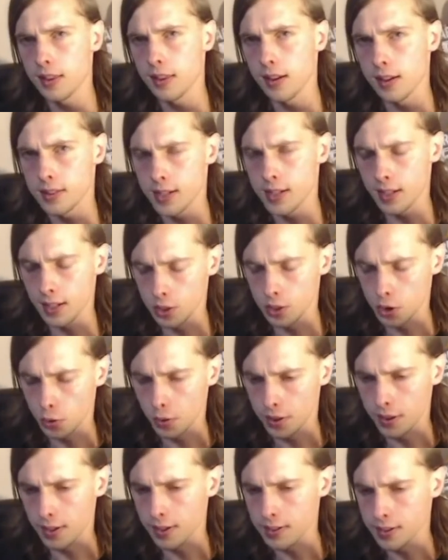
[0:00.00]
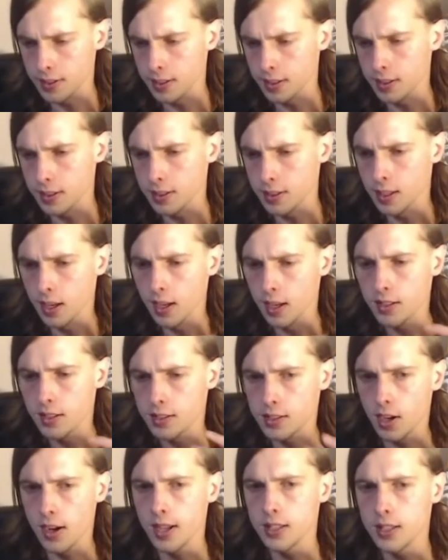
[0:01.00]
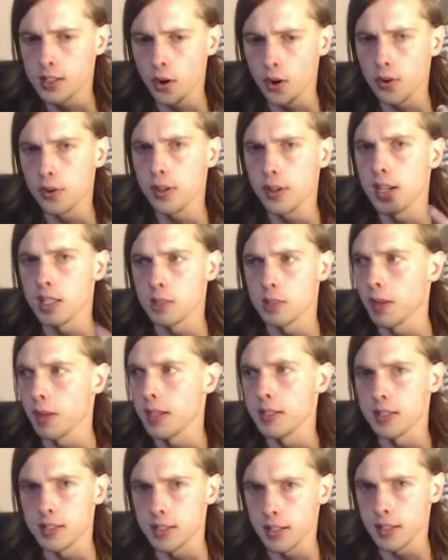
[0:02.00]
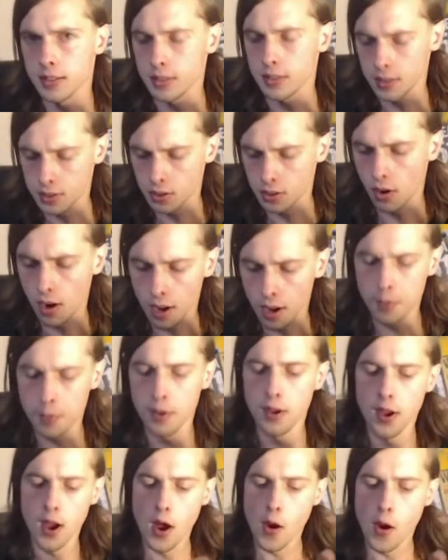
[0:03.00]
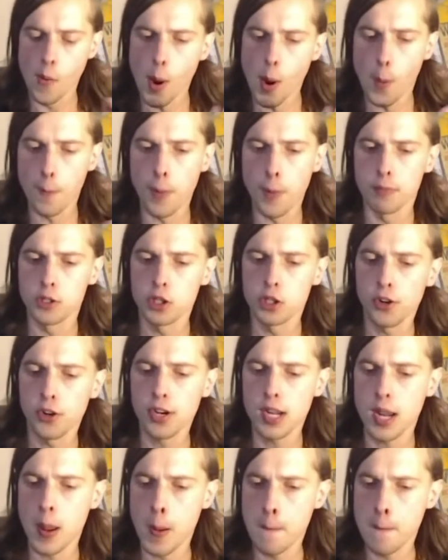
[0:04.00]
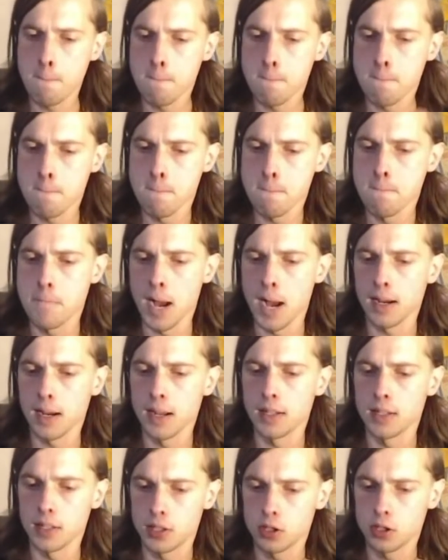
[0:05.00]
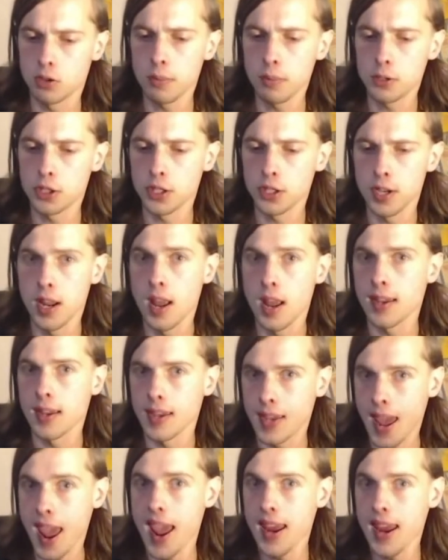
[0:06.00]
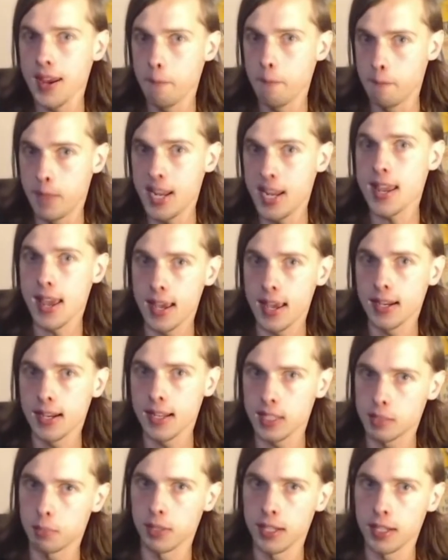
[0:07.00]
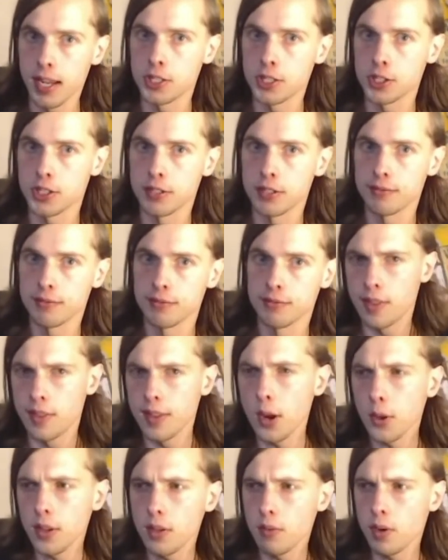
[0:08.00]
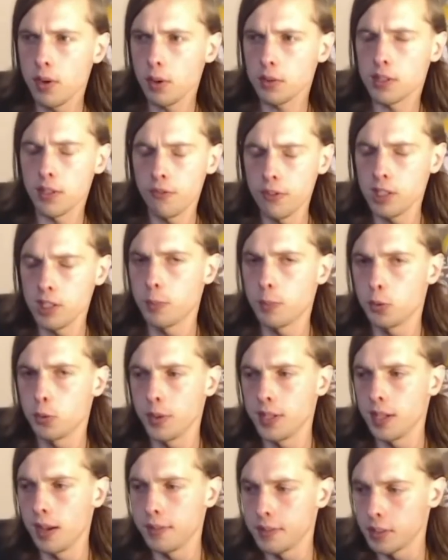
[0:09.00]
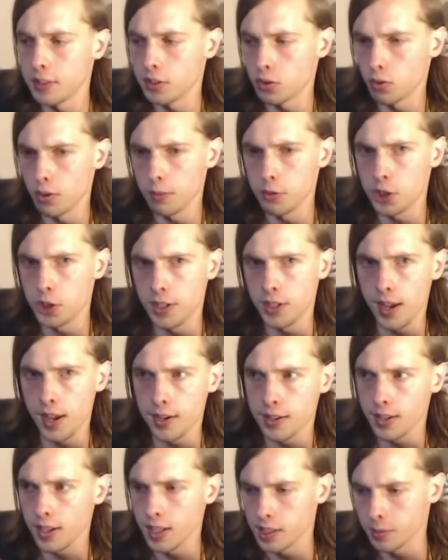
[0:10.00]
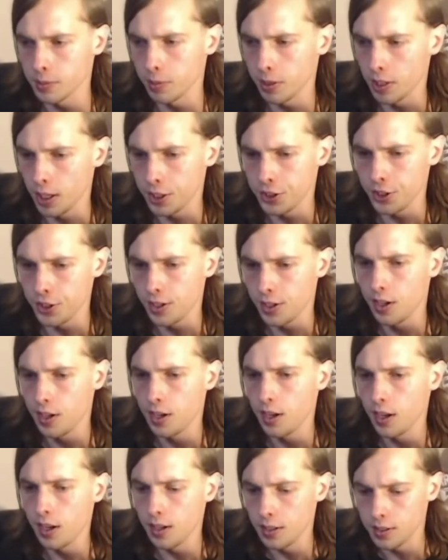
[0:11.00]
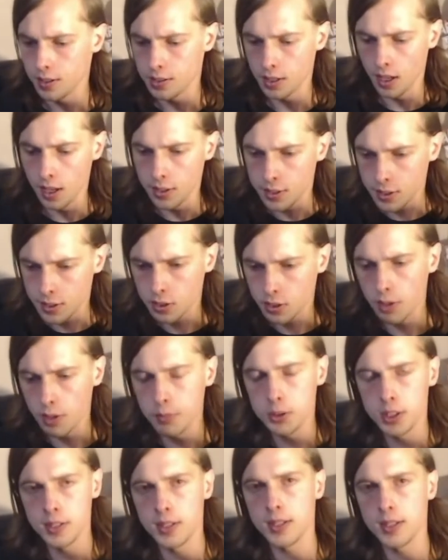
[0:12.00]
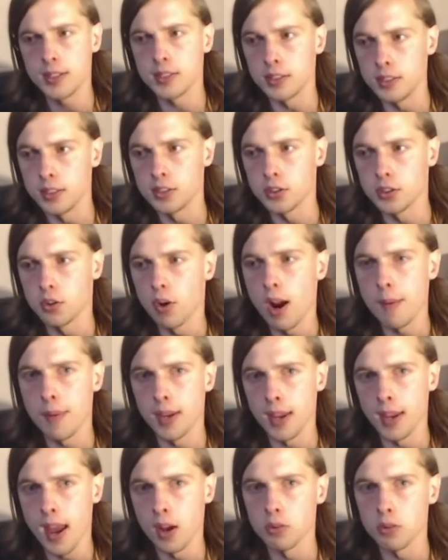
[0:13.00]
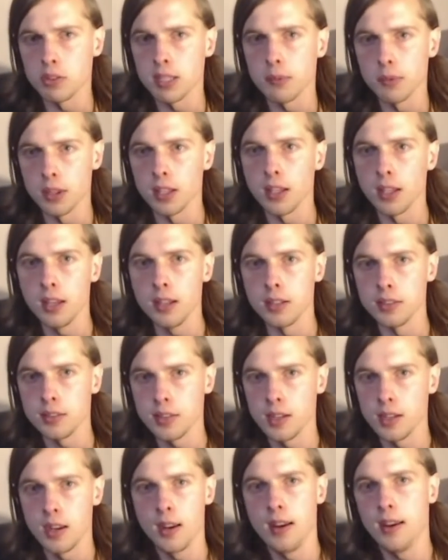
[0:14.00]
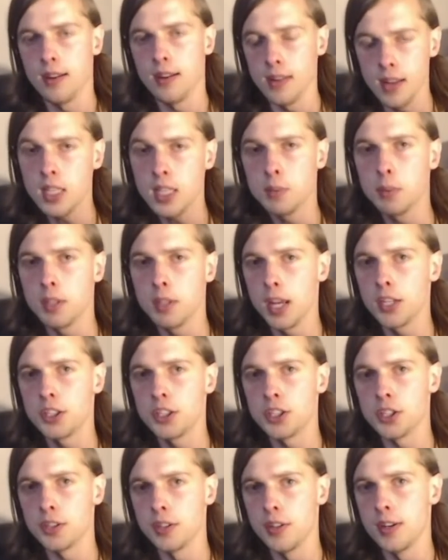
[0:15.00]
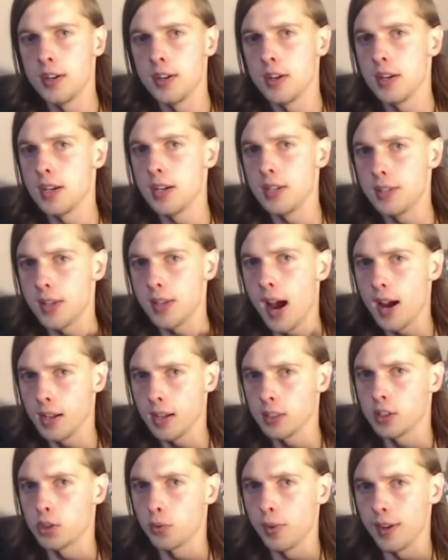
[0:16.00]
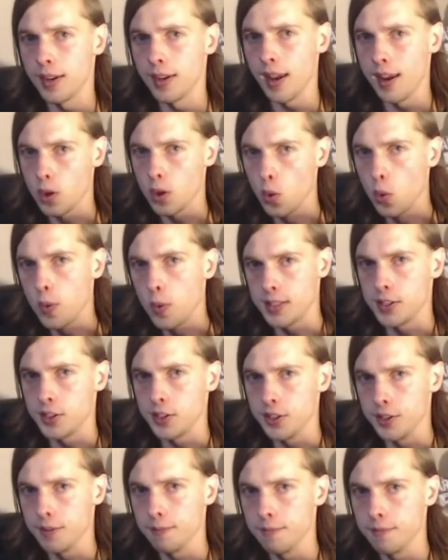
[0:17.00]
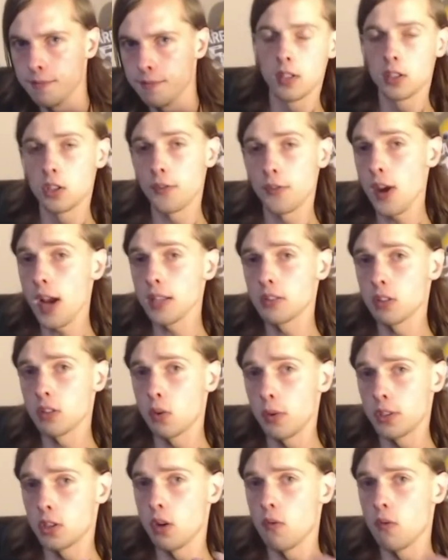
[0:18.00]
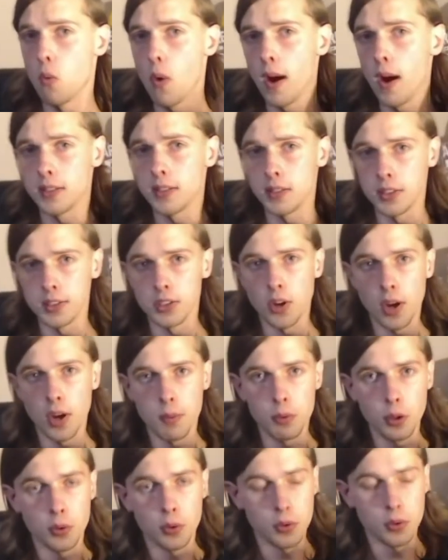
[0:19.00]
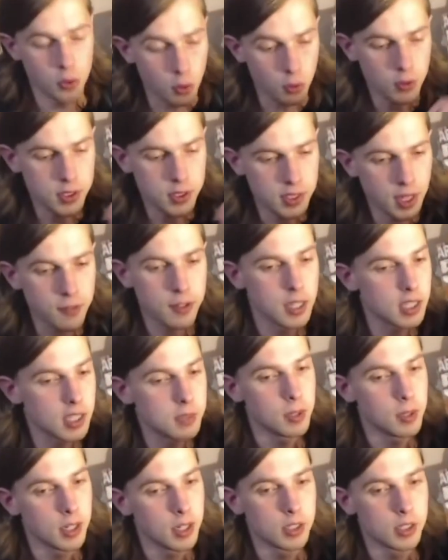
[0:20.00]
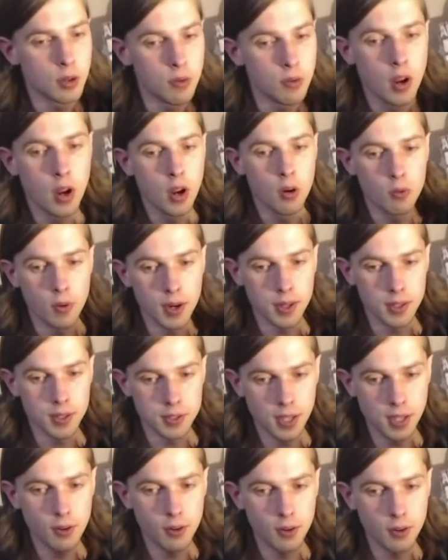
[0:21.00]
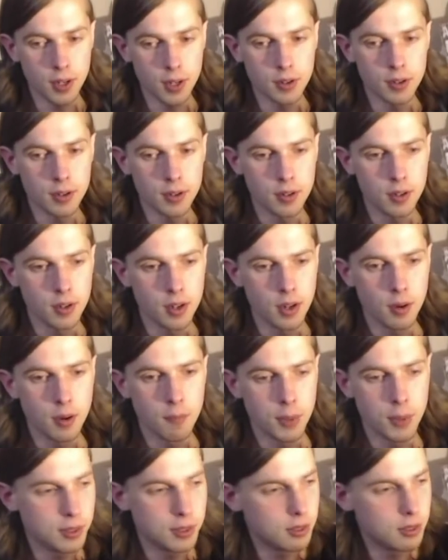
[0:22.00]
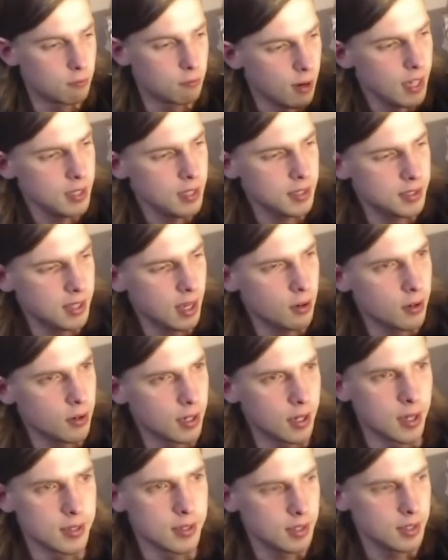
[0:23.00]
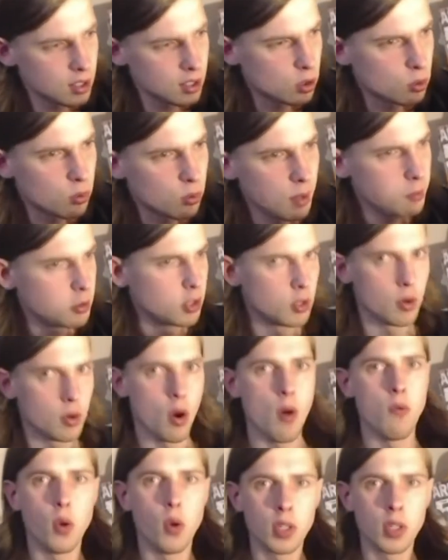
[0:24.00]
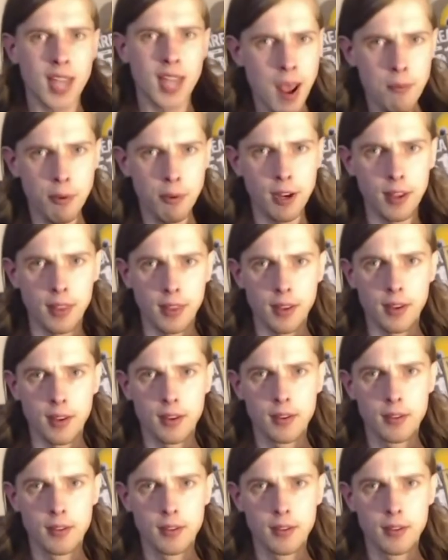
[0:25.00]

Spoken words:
that I take issue with that he said is science only explains, it doesn't describe. Well, I'm sorry, but a description can be an explanation. The only real difference between a description and an explanation is a description is describing how something is. An explanation is answering a question. So if you ask the question of why is the sky blue, you'll receive an explanation of Rayleigh scattering. But Rayleigh scattering is a description of what's happening there,